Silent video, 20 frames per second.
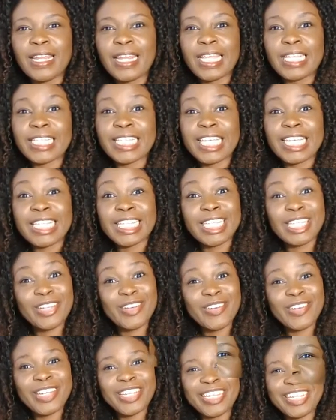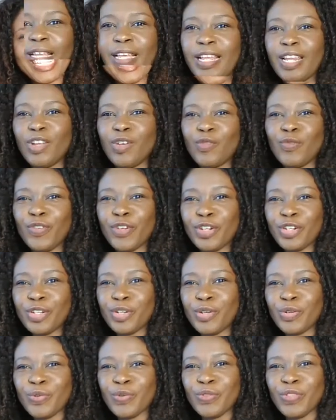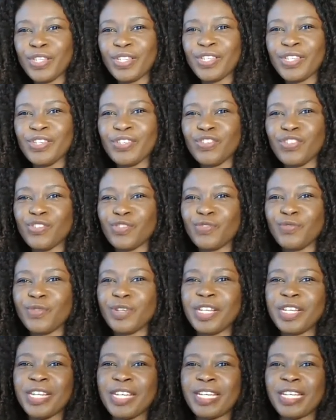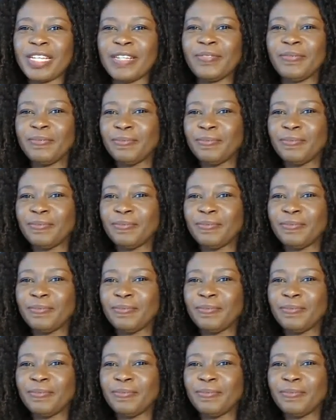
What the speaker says: let's get started. Hello Virgo, this is your reading.